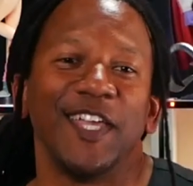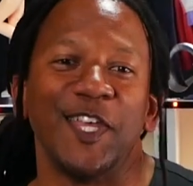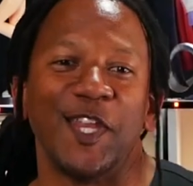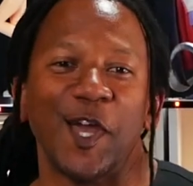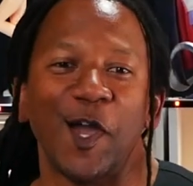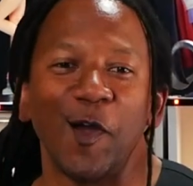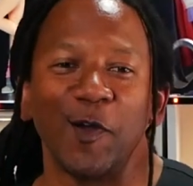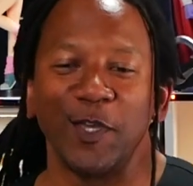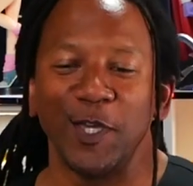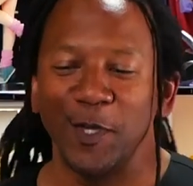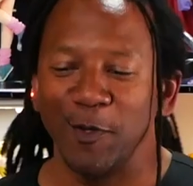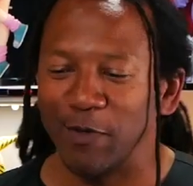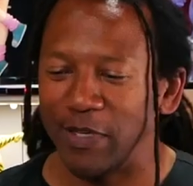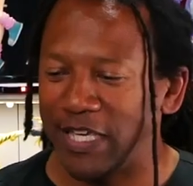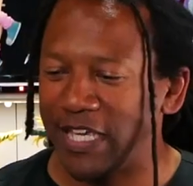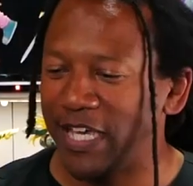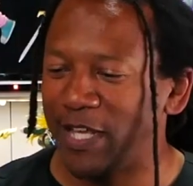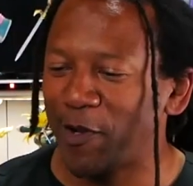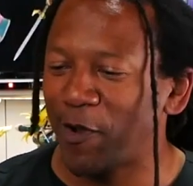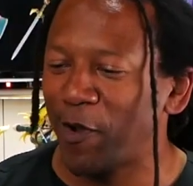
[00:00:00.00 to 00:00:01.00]
You know, you
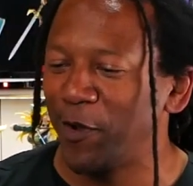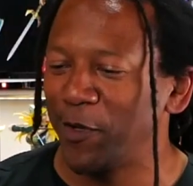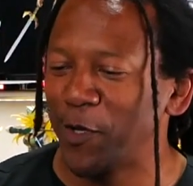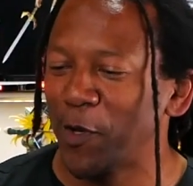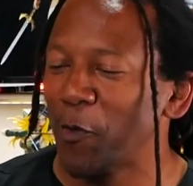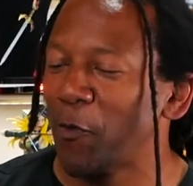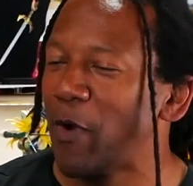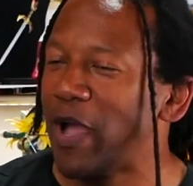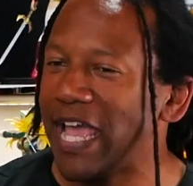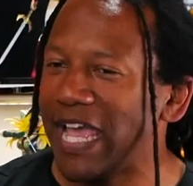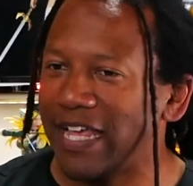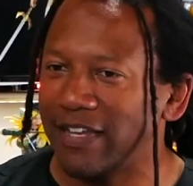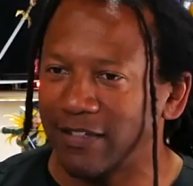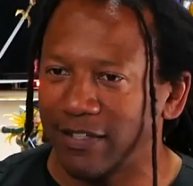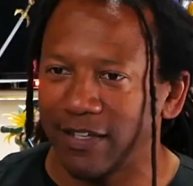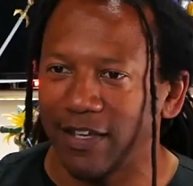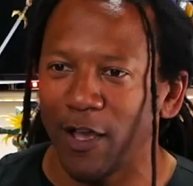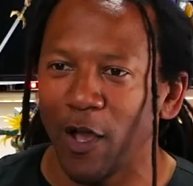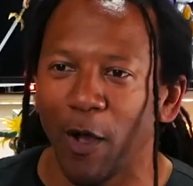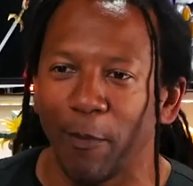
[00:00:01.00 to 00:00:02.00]
get on your way
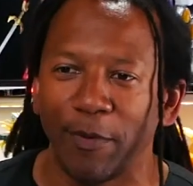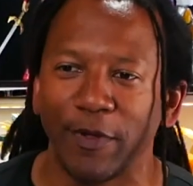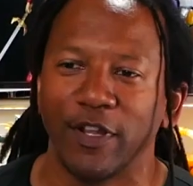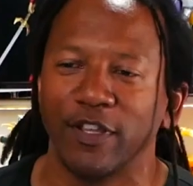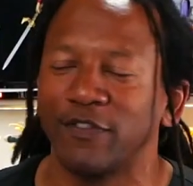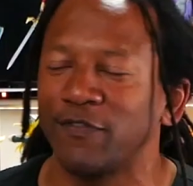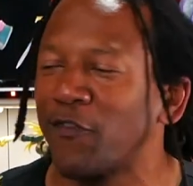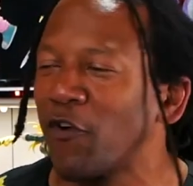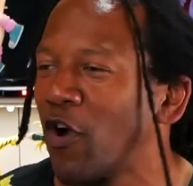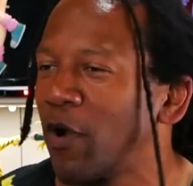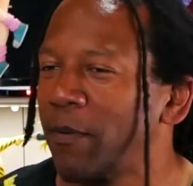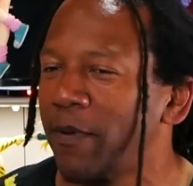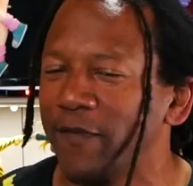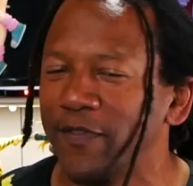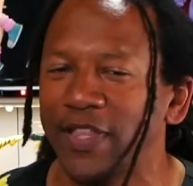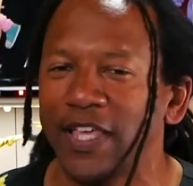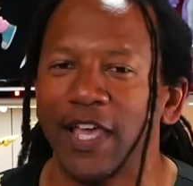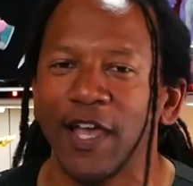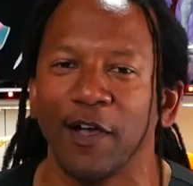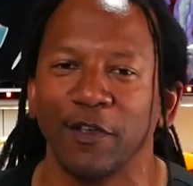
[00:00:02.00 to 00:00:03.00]
to helping us farm
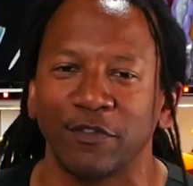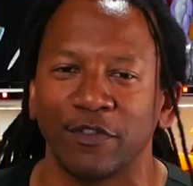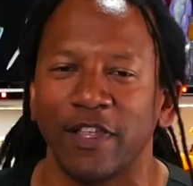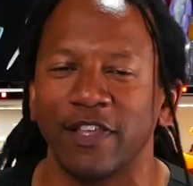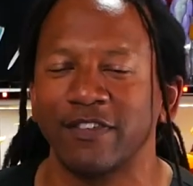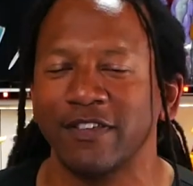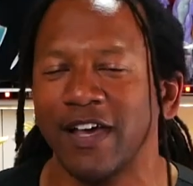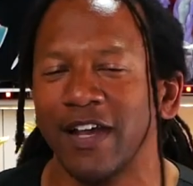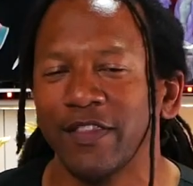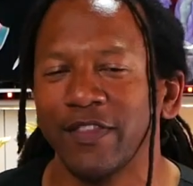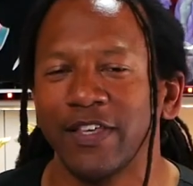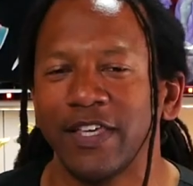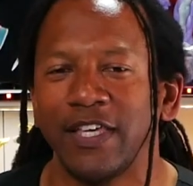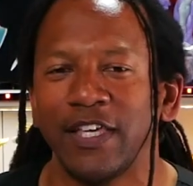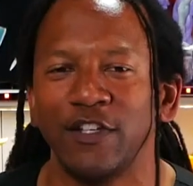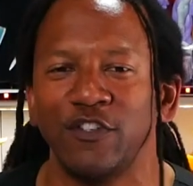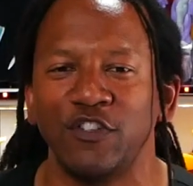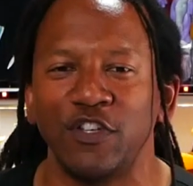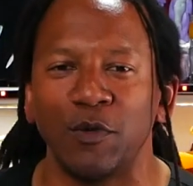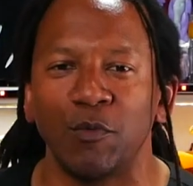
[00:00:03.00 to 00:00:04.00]
everything else. So that's kind of the
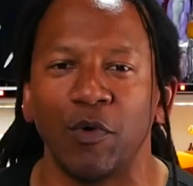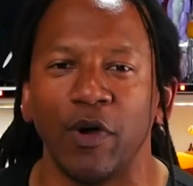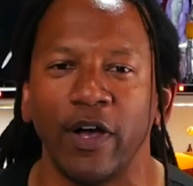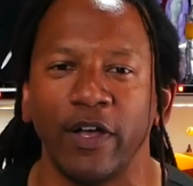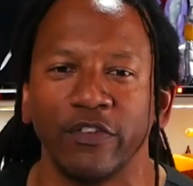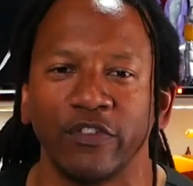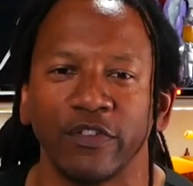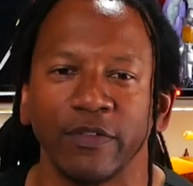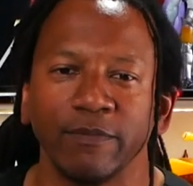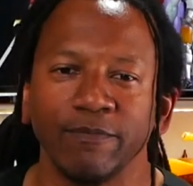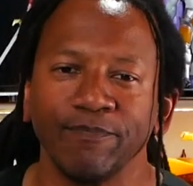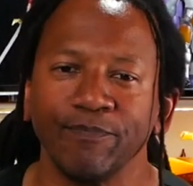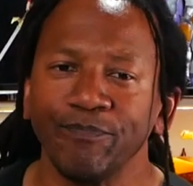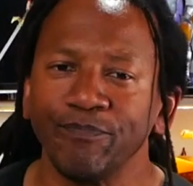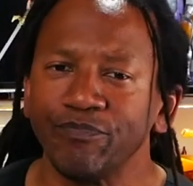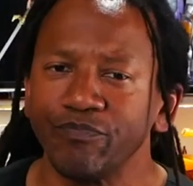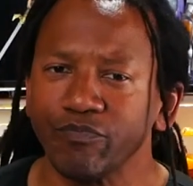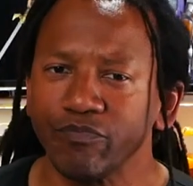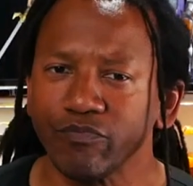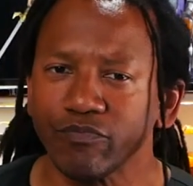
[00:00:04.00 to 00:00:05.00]
kid she was.
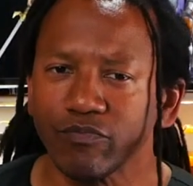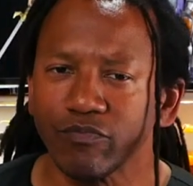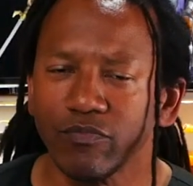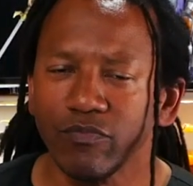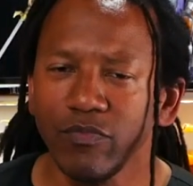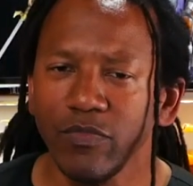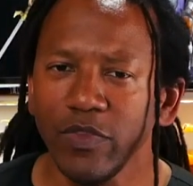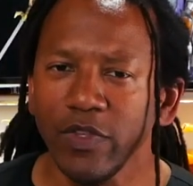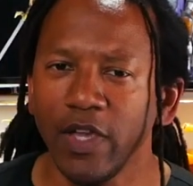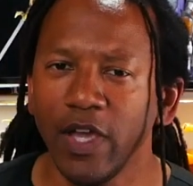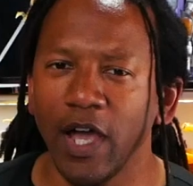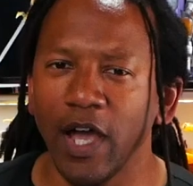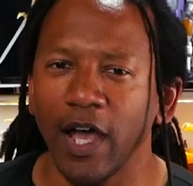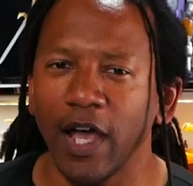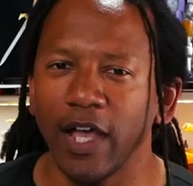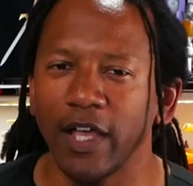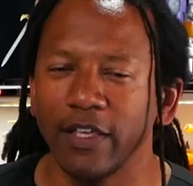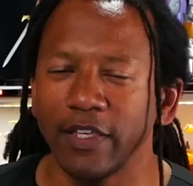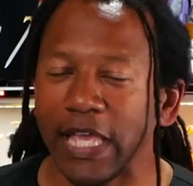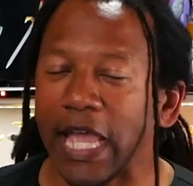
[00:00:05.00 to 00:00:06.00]

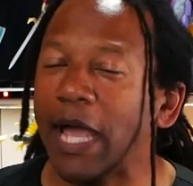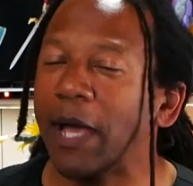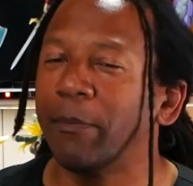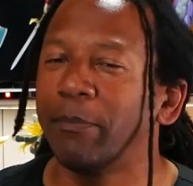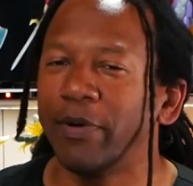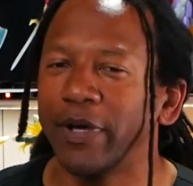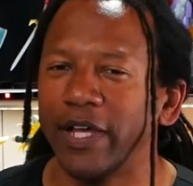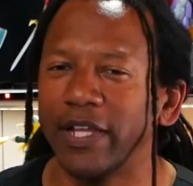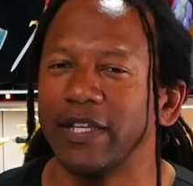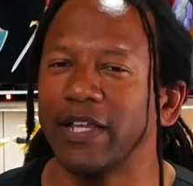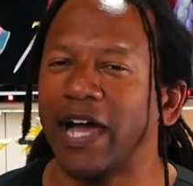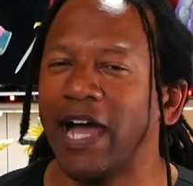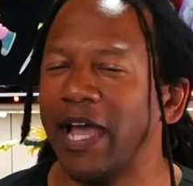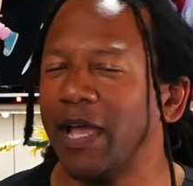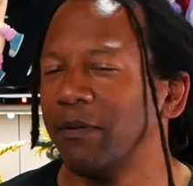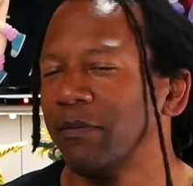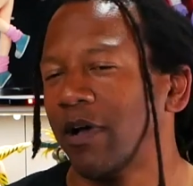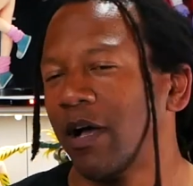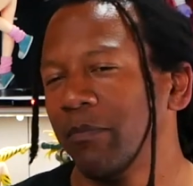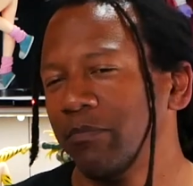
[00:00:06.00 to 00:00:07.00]
But
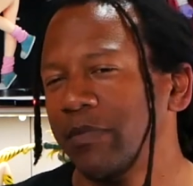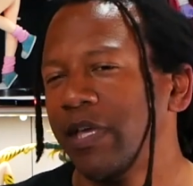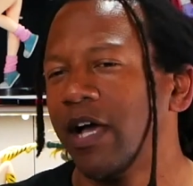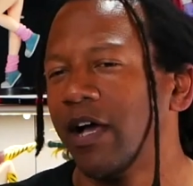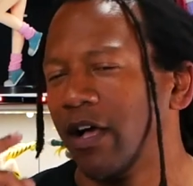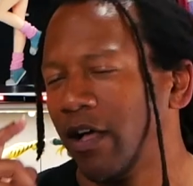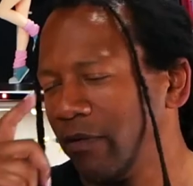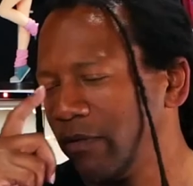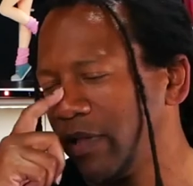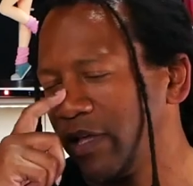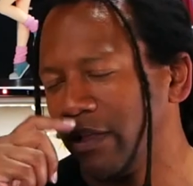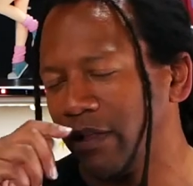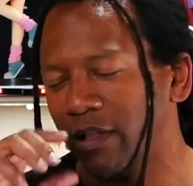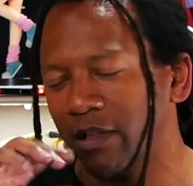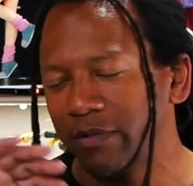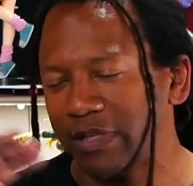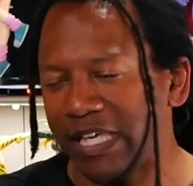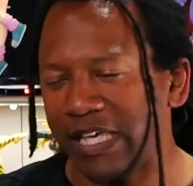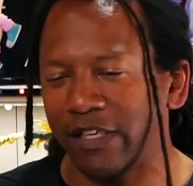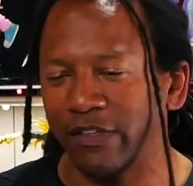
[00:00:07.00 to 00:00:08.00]

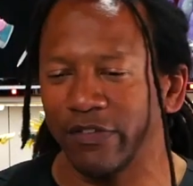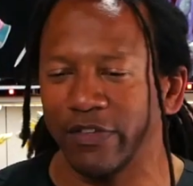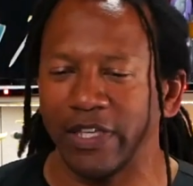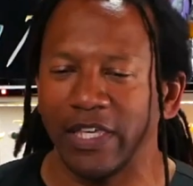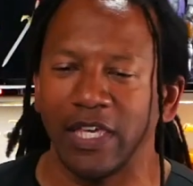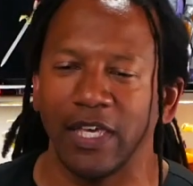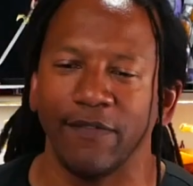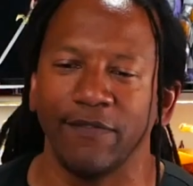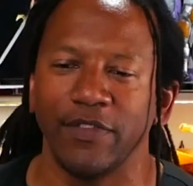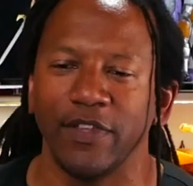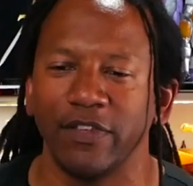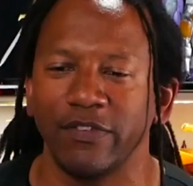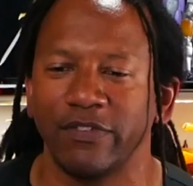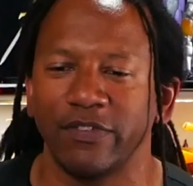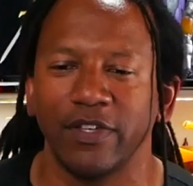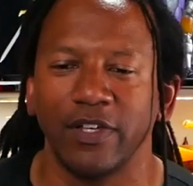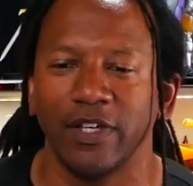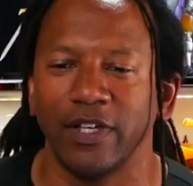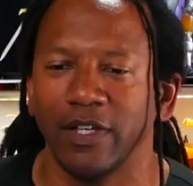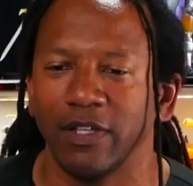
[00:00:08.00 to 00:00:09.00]
I'll easily give this
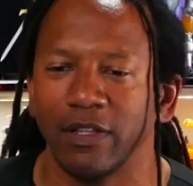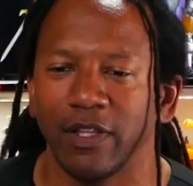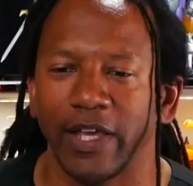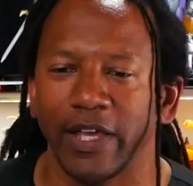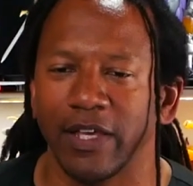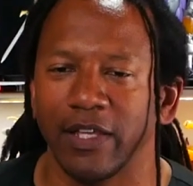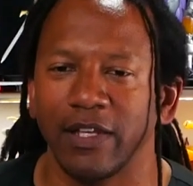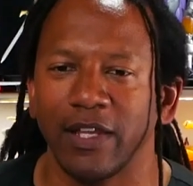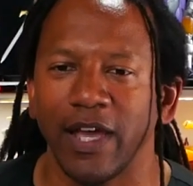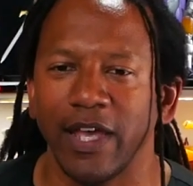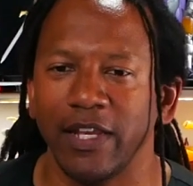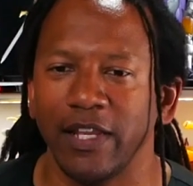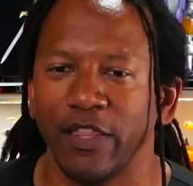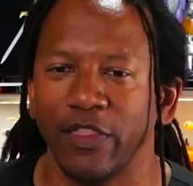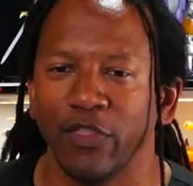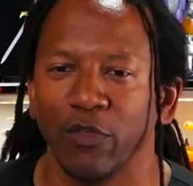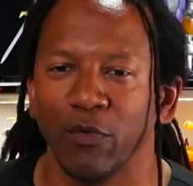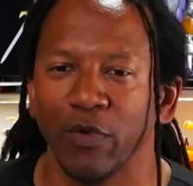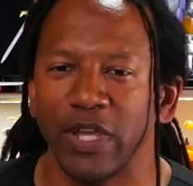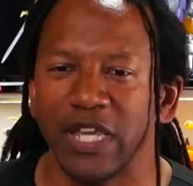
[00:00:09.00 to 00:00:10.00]
like a
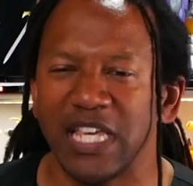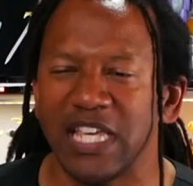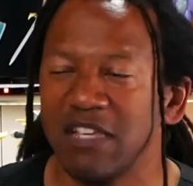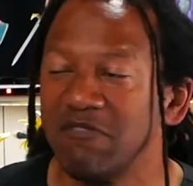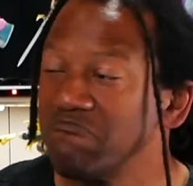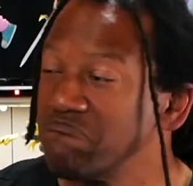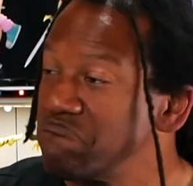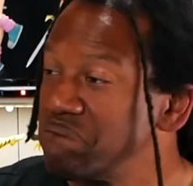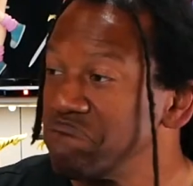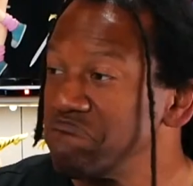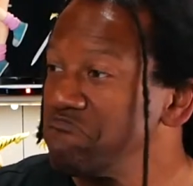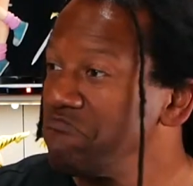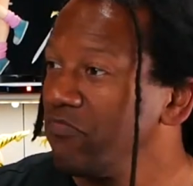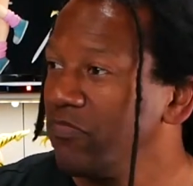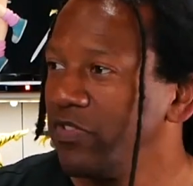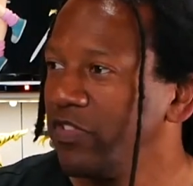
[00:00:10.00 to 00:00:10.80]
93.